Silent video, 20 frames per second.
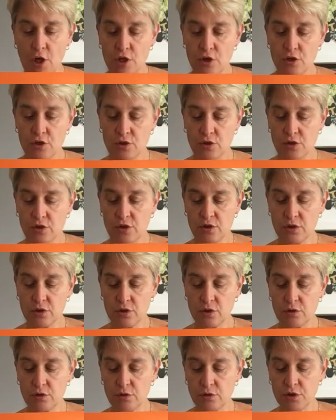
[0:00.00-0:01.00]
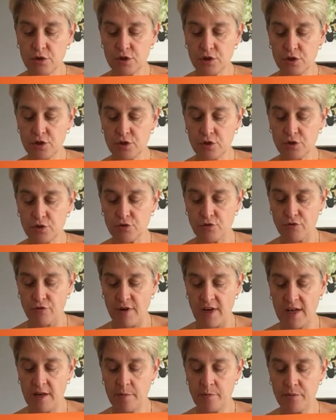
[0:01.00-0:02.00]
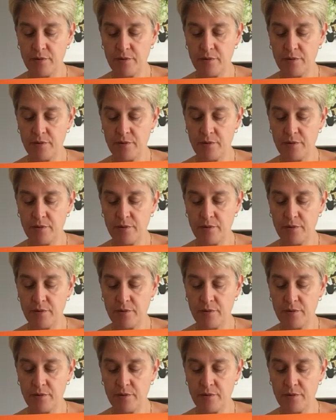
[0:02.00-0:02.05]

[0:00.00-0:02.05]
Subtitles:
just cut a strip